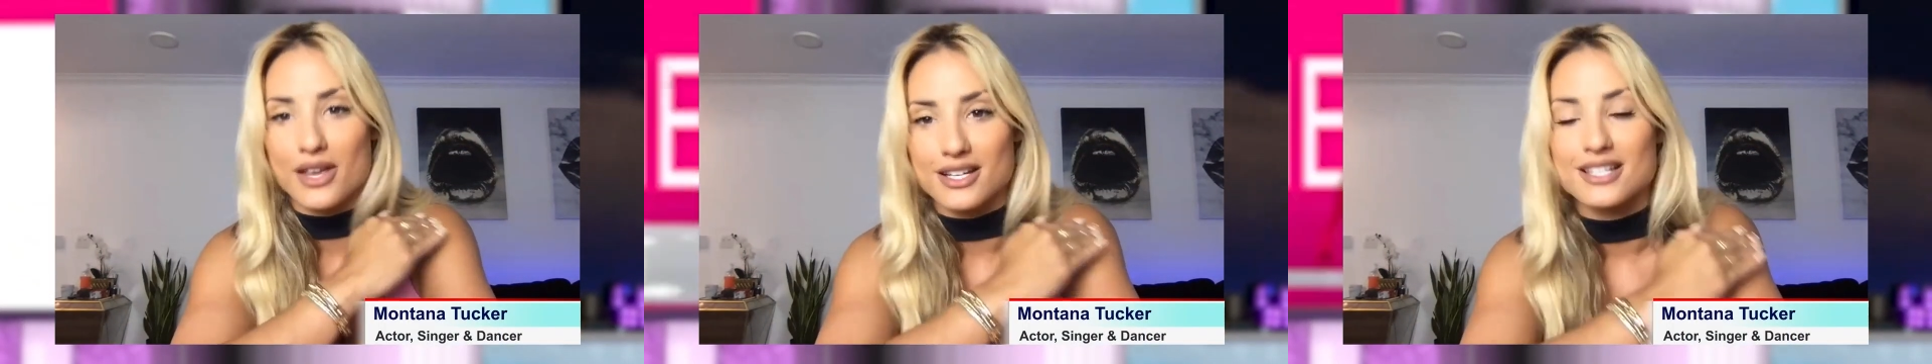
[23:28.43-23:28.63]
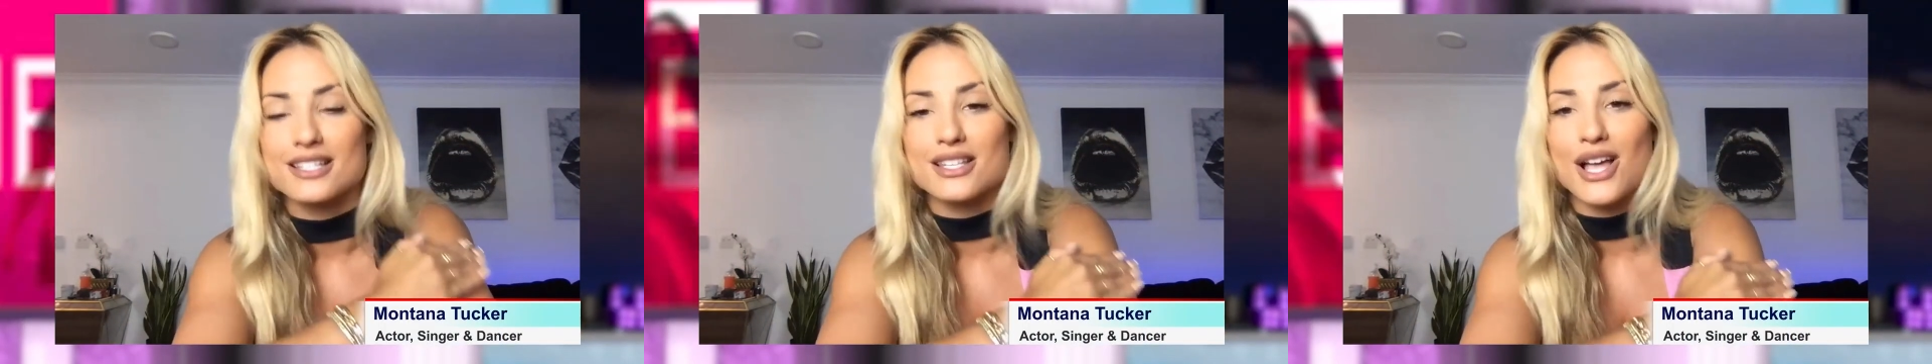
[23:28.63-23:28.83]
it
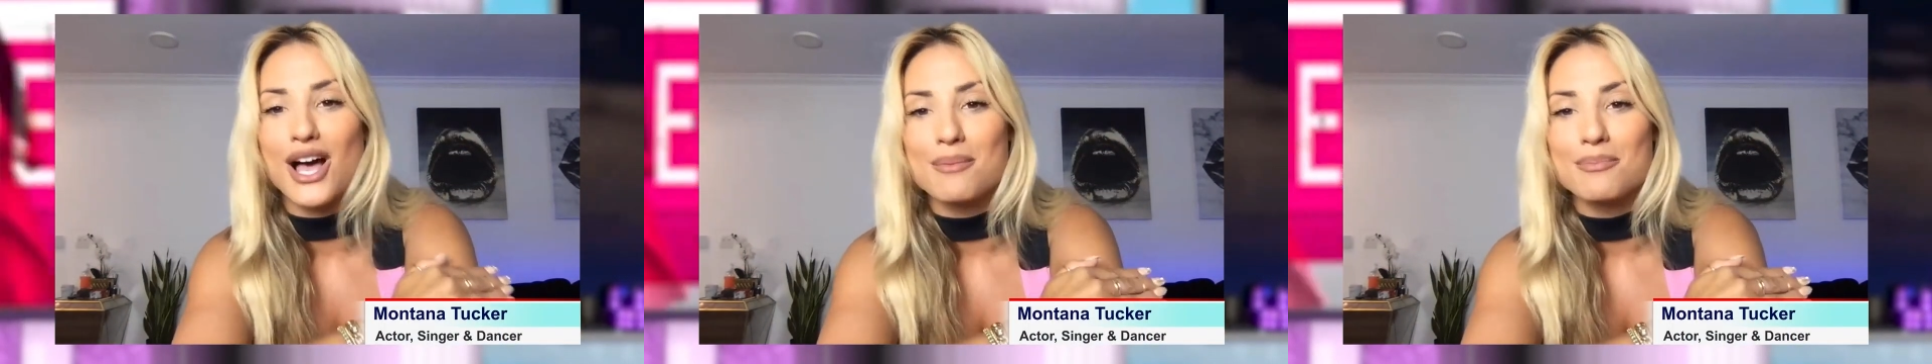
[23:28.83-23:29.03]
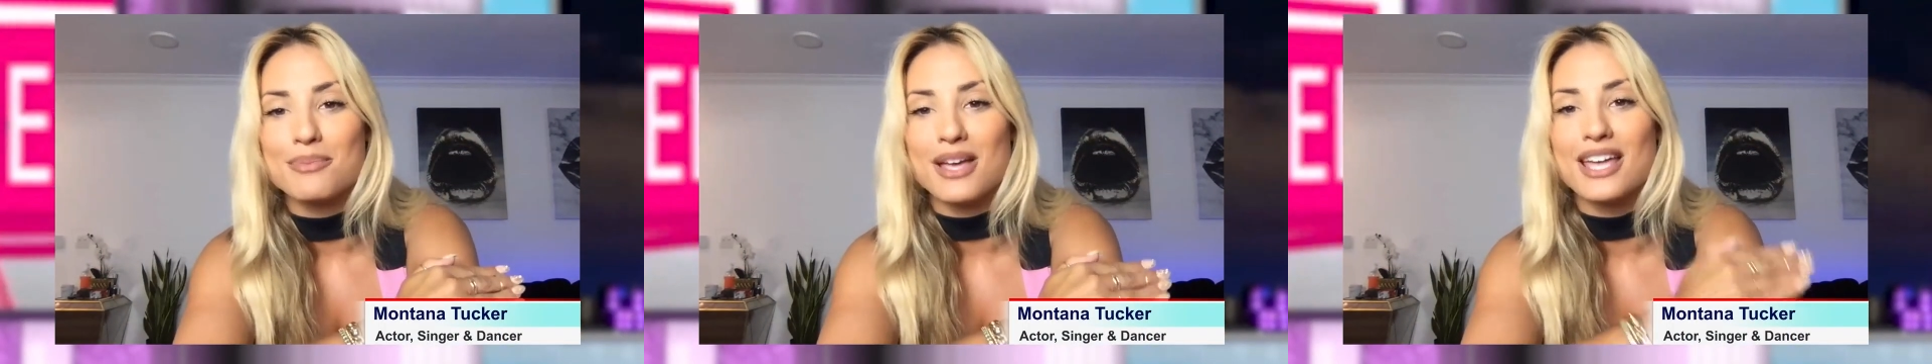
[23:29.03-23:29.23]
is
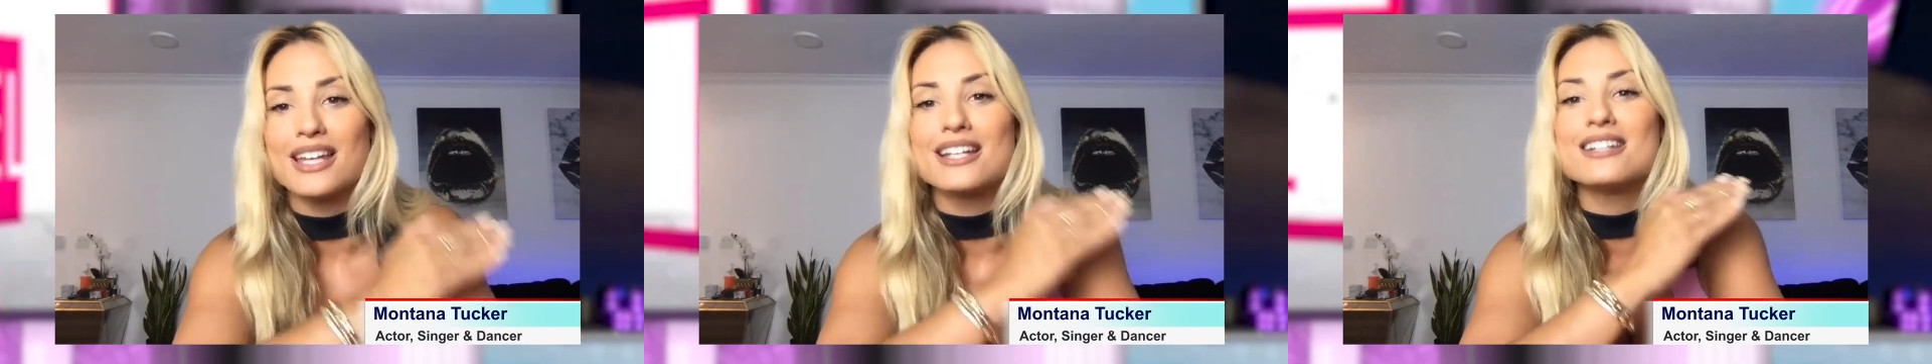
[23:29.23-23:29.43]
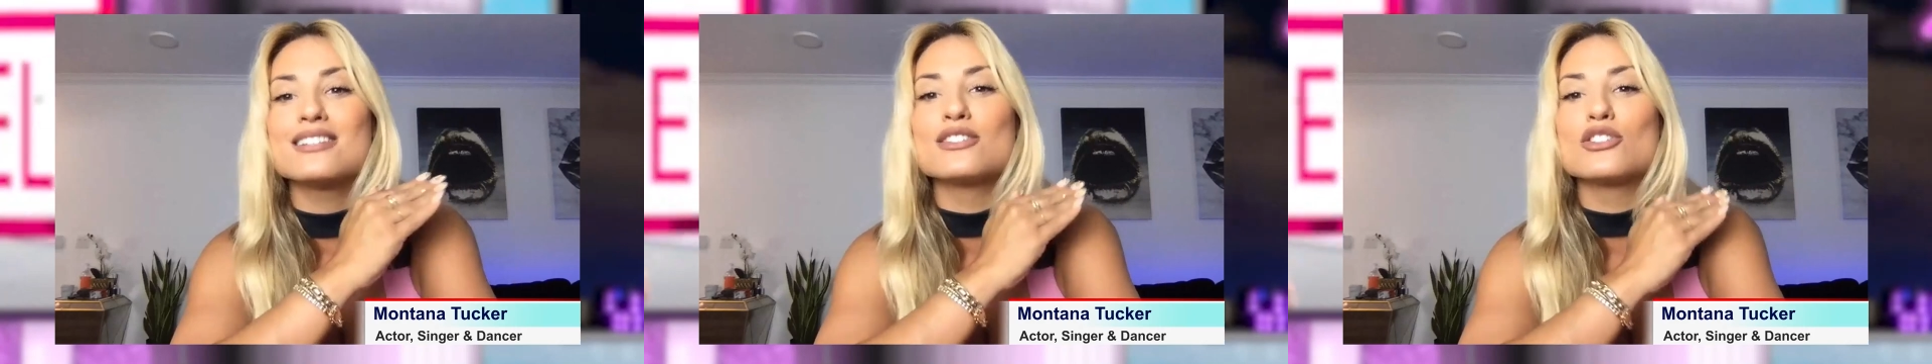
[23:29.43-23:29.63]
going to
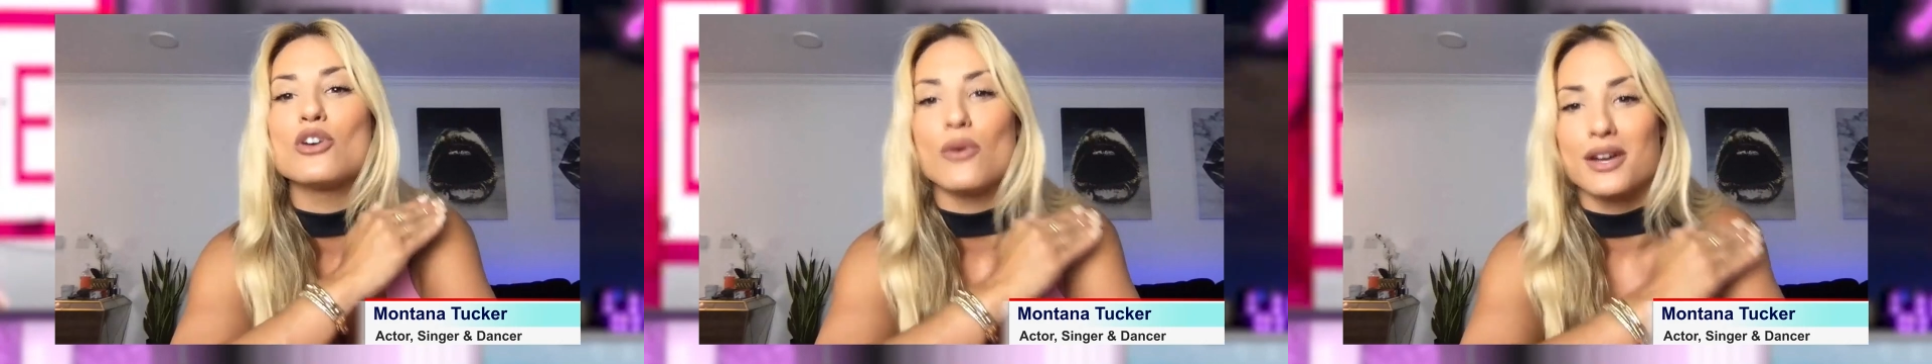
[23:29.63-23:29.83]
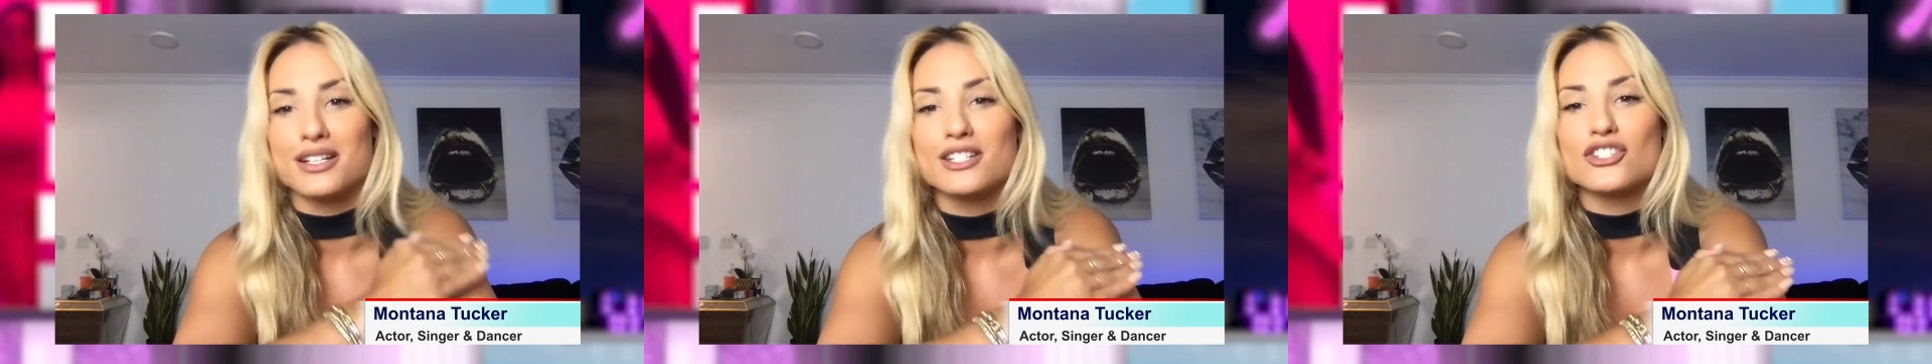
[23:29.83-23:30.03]
stop
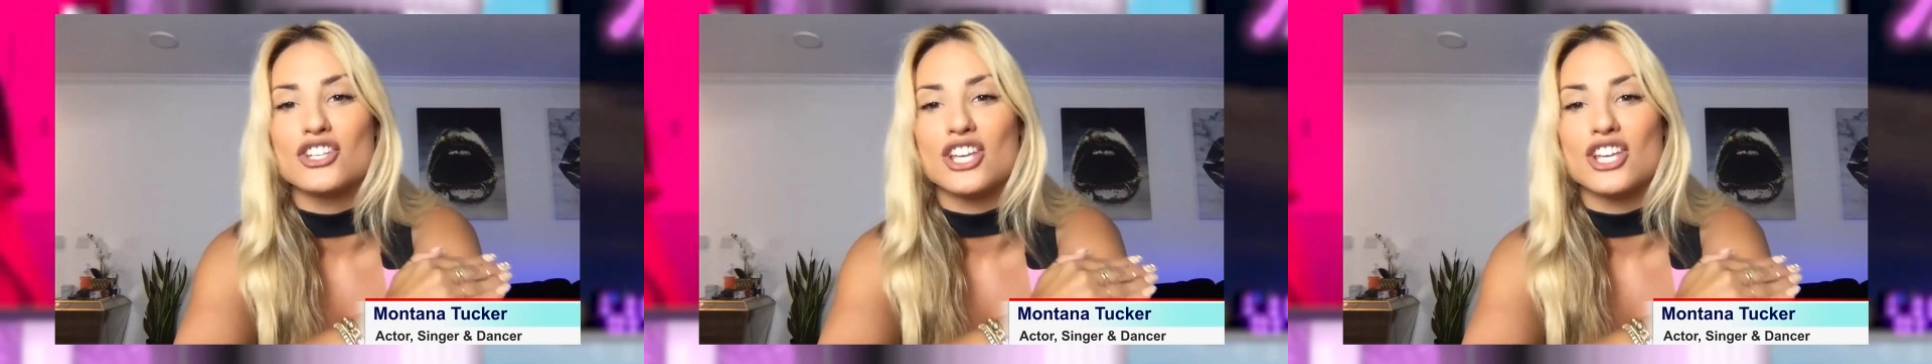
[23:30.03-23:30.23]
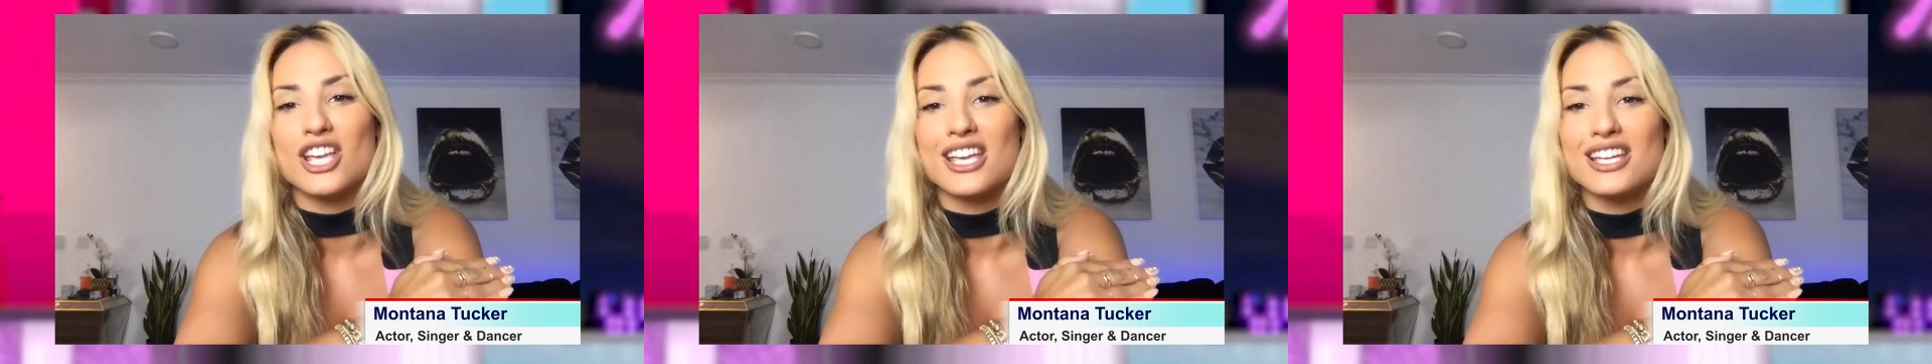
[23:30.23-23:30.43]
and it is
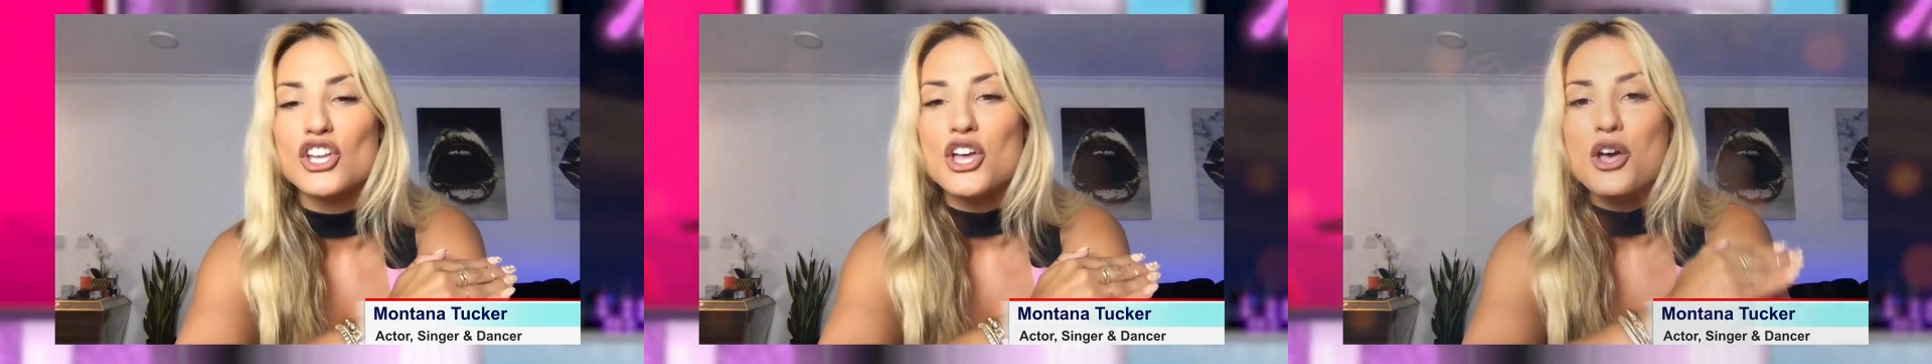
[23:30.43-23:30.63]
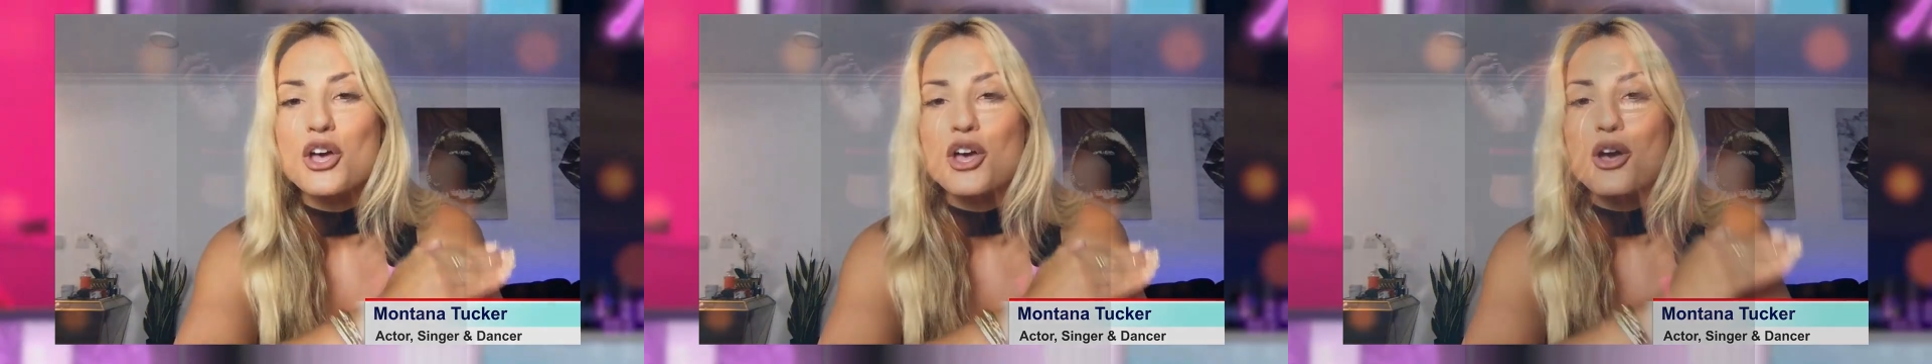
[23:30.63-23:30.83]
going to
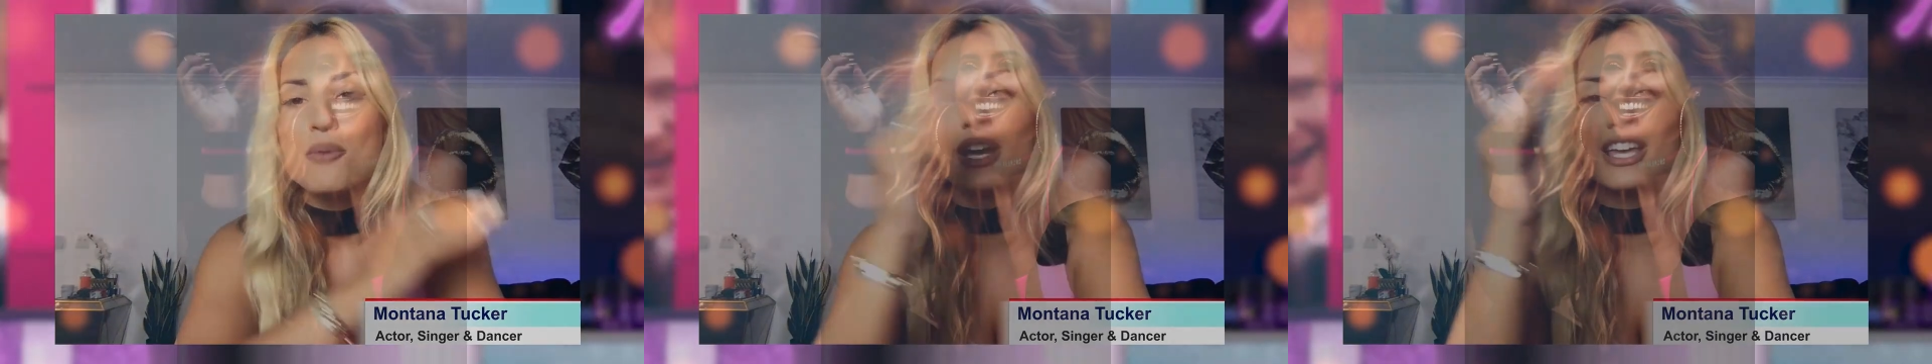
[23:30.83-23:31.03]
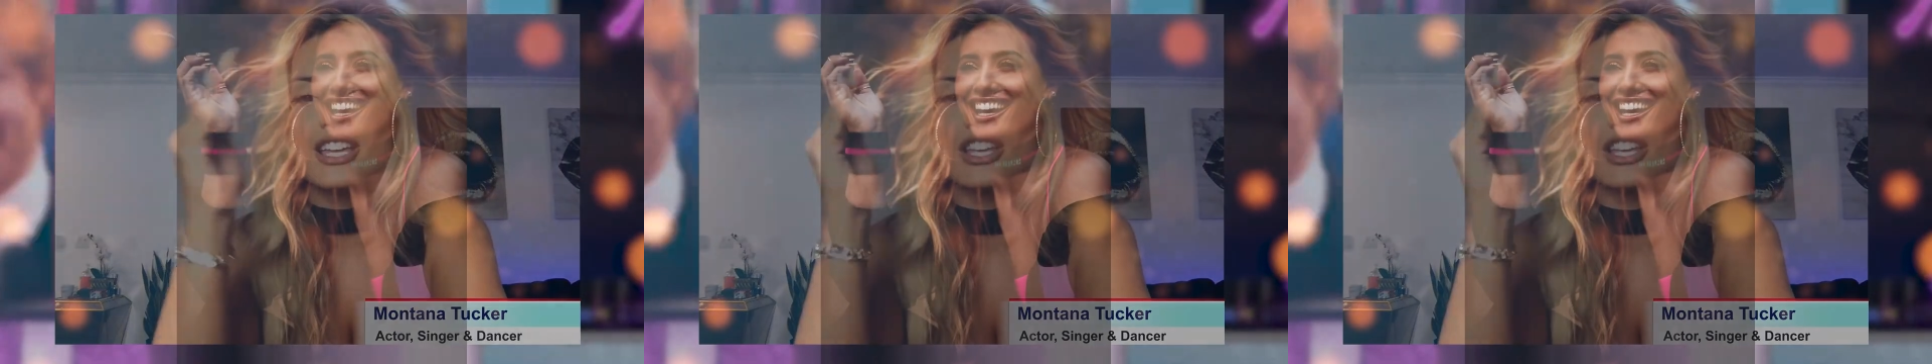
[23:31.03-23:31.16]
change.